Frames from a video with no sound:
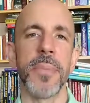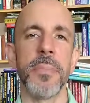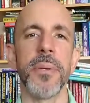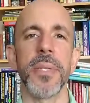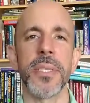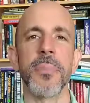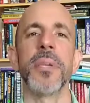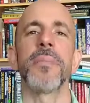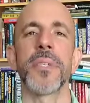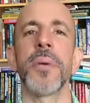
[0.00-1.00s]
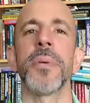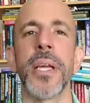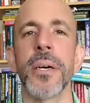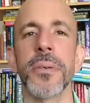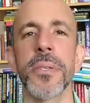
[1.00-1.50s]
be building something for someone
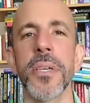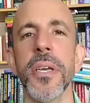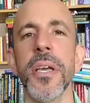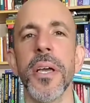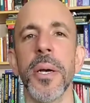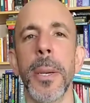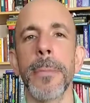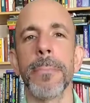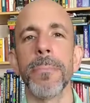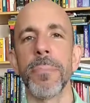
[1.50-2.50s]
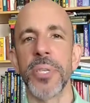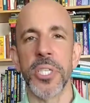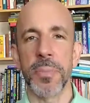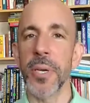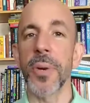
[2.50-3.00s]
else, but
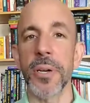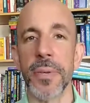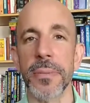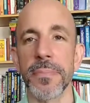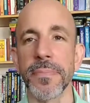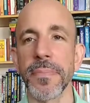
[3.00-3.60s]
just be aware of it.